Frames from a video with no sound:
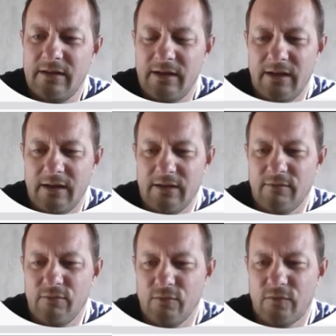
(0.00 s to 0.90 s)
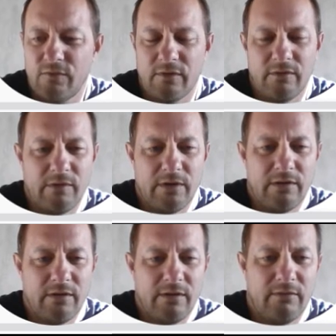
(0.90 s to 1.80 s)
And of course,
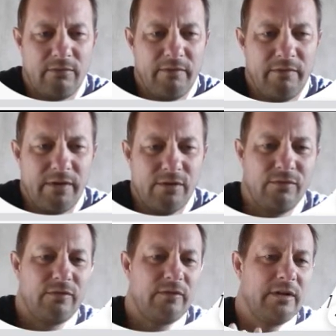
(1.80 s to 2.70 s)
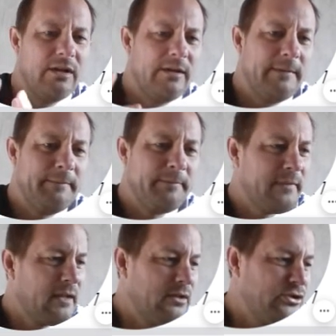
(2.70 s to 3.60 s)
it reveals that
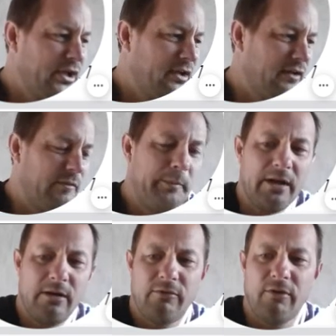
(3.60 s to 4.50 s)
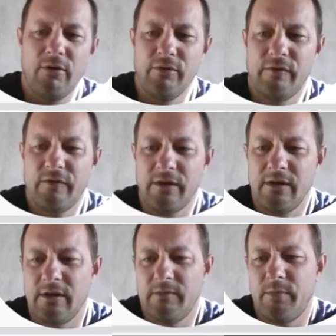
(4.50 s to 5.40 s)
Jacob's pet crow is sitting
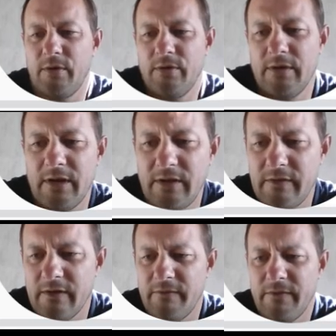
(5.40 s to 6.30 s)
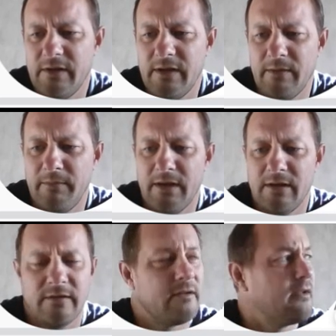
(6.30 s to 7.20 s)
in his pocket, and he's going to feed that
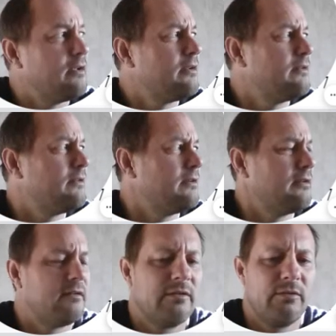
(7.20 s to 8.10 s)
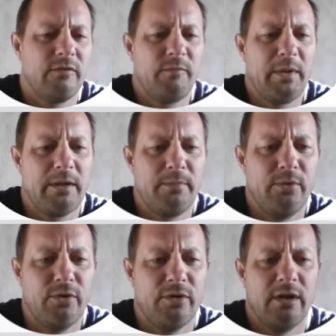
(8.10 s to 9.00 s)
maggot to his pet
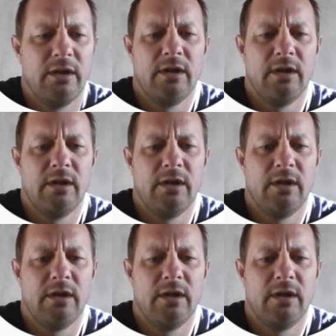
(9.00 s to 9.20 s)
bird.